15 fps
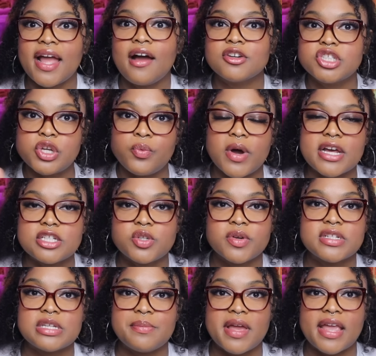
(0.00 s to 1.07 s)
how she was
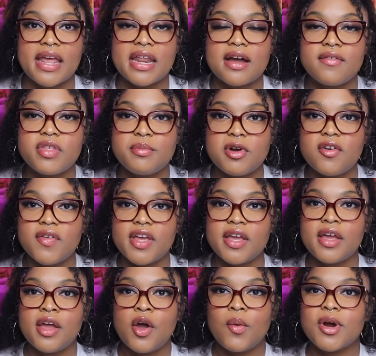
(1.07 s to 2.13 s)
towards the beginning of the
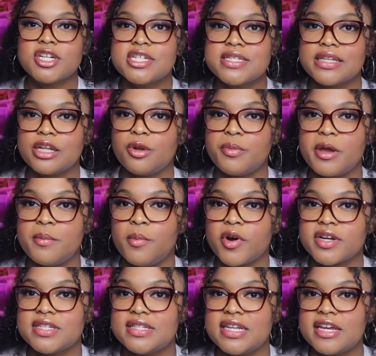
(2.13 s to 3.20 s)
movie, where she's a little bit more
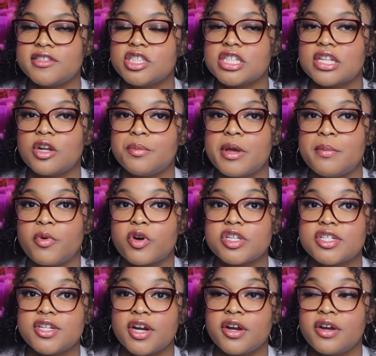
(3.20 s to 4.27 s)
stiff. She's a little bit more
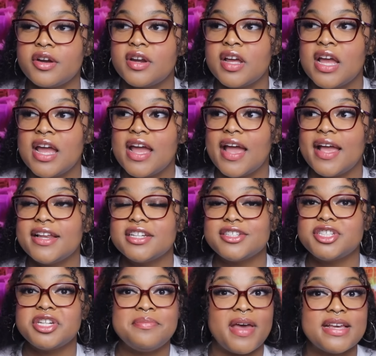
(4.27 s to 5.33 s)
stern. And
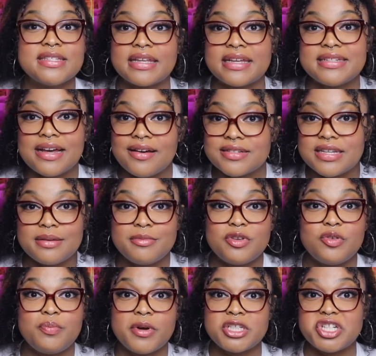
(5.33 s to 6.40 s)
she basically tells him,
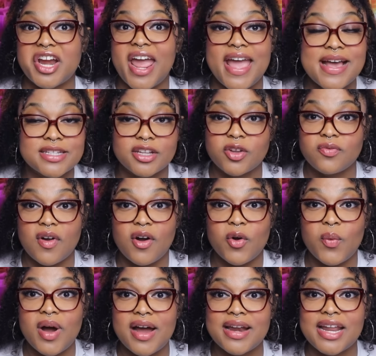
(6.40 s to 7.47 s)
you put your hands on the wrong
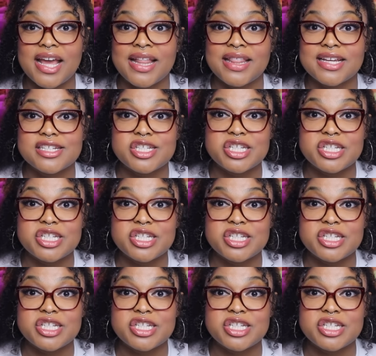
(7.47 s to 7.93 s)
one. And then